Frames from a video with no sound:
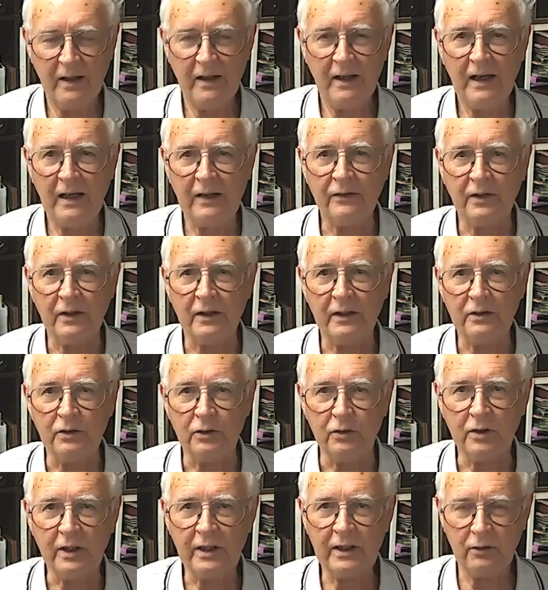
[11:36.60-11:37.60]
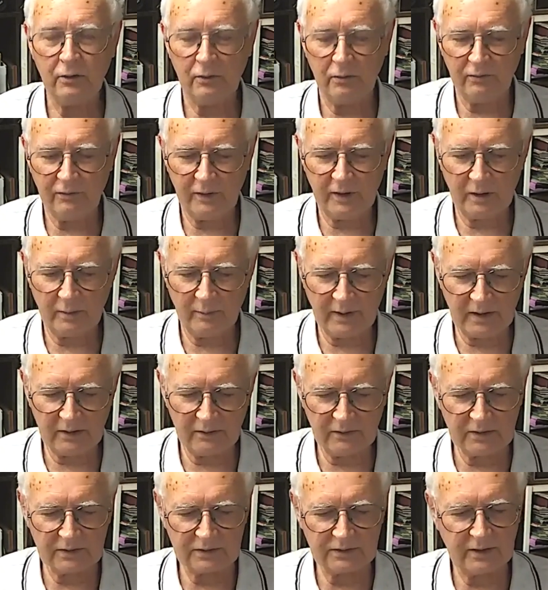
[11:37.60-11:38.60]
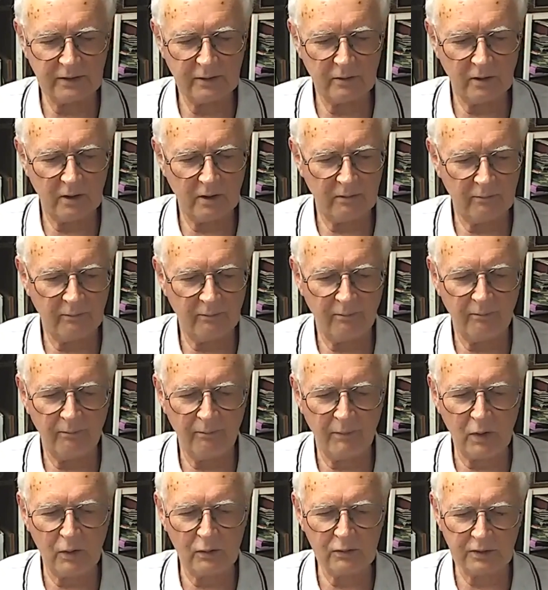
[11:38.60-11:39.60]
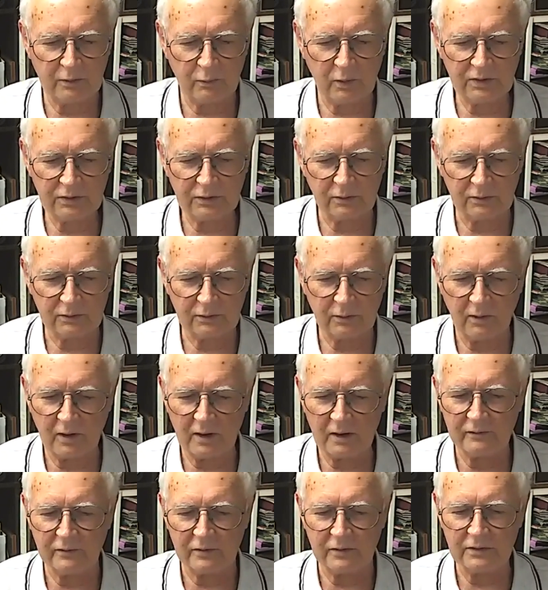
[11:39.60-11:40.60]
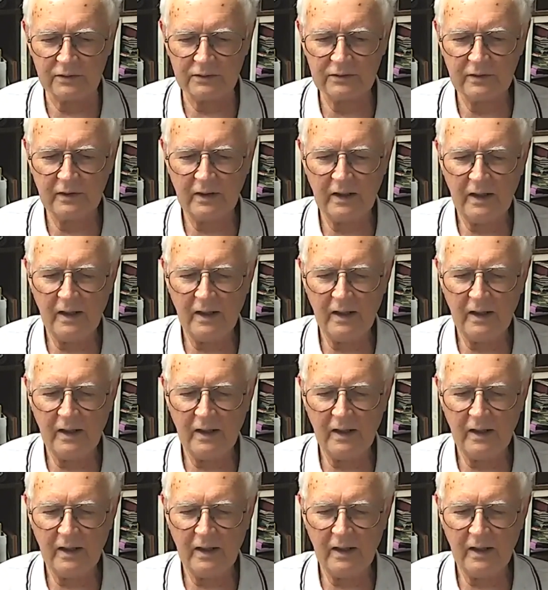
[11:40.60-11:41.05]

And the unique little thing about this, and there are bells and whistles all over this,